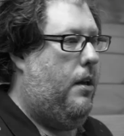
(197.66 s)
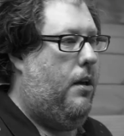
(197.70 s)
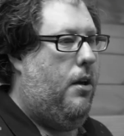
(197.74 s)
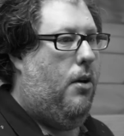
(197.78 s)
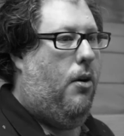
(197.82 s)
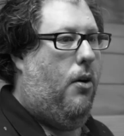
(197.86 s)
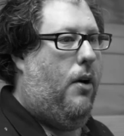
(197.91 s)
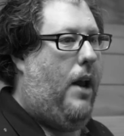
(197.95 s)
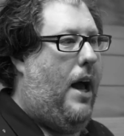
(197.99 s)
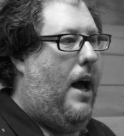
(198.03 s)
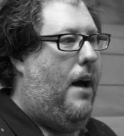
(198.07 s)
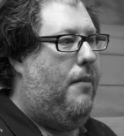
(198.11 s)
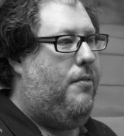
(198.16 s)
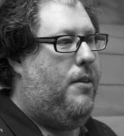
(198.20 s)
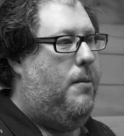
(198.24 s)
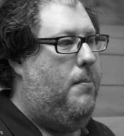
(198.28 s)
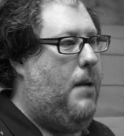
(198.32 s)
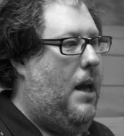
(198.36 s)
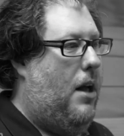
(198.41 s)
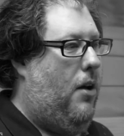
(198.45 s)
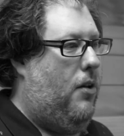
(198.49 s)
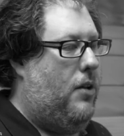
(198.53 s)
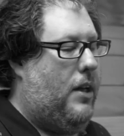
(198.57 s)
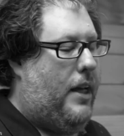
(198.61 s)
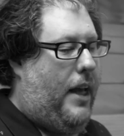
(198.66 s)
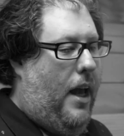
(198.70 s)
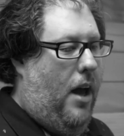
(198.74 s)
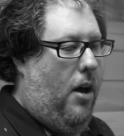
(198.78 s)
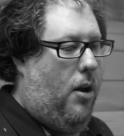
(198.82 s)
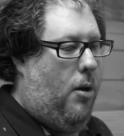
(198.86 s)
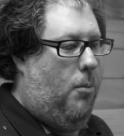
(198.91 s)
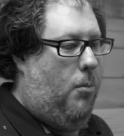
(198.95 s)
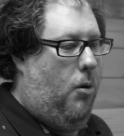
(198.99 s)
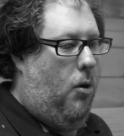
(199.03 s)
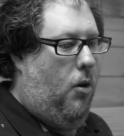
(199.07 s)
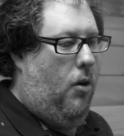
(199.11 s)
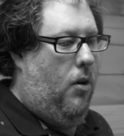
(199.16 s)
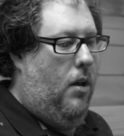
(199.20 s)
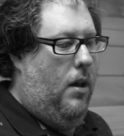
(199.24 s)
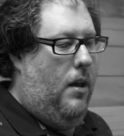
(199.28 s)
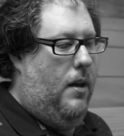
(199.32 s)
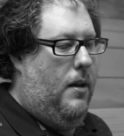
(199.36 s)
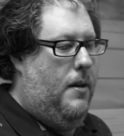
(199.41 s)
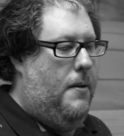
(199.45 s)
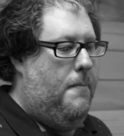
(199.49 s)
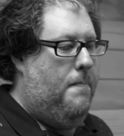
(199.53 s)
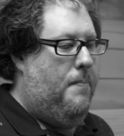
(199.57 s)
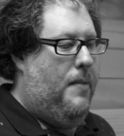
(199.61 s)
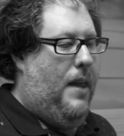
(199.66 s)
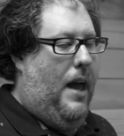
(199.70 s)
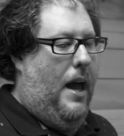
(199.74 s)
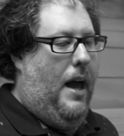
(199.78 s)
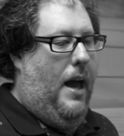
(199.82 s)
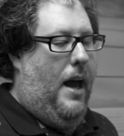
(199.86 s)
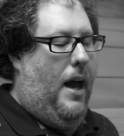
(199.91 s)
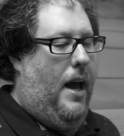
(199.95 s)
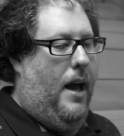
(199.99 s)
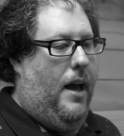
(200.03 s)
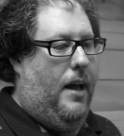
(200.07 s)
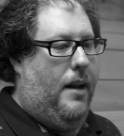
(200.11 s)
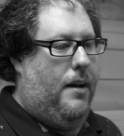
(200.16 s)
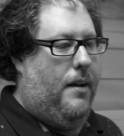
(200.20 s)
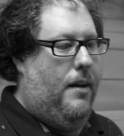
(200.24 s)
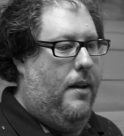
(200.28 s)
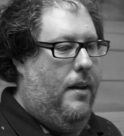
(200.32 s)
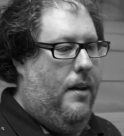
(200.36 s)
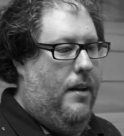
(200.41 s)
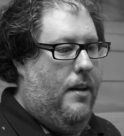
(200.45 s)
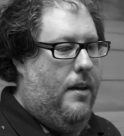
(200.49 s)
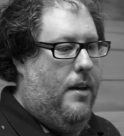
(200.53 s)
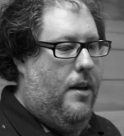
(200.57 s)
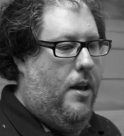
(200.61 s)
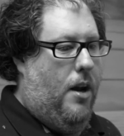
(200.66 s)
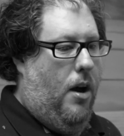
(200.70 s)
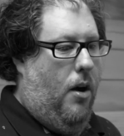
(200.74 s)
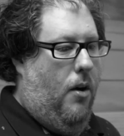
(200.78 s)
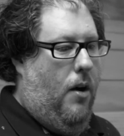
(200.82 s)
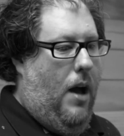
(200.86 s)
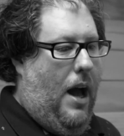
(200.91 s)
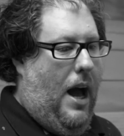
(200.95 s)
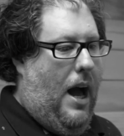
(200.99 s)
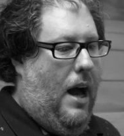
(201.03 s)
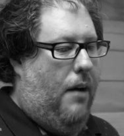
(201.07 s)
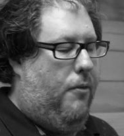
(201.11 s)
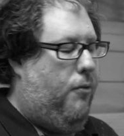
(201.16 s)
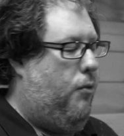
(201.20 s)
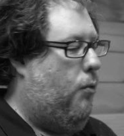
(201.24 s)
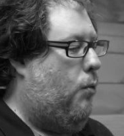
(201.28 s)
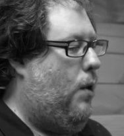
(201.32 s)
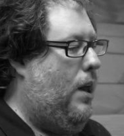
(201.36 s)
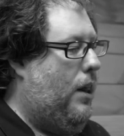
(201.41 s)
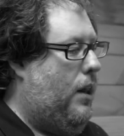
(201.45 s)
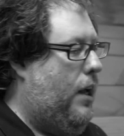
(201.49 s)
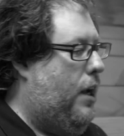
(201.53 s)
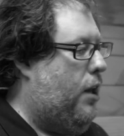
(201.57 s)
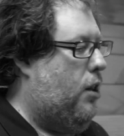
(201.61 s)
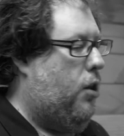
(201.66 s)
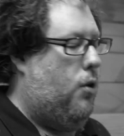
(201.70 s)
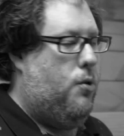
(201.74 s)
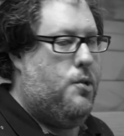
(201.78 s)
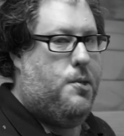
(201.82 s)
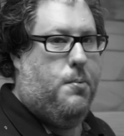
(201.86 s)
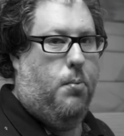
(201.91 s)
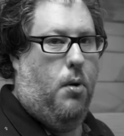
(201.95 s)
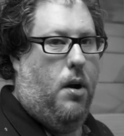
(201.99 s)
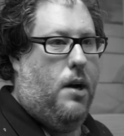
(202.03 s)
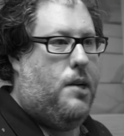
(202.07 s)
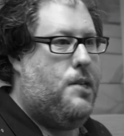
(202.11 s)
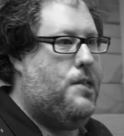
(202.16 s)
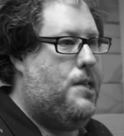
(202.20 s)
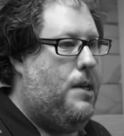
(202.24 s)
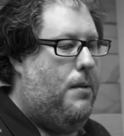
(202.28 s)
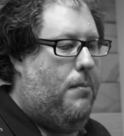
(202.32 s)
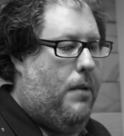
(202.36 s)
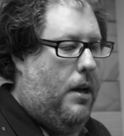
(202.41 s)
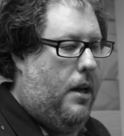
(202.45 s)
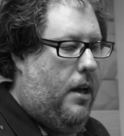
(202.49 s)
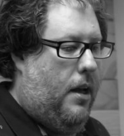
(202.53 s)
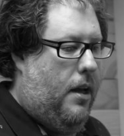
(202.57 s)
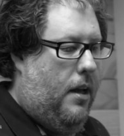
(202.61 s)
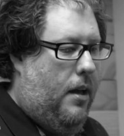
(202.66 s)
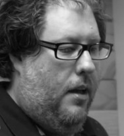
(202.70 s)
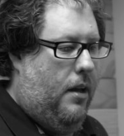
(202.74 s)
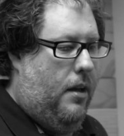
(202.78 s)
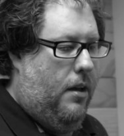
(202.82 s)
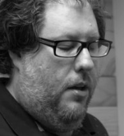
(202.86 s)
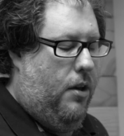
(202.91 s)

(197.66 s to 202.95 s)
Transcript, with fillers: You don't have to be held accountable and, you know, have really close proximity.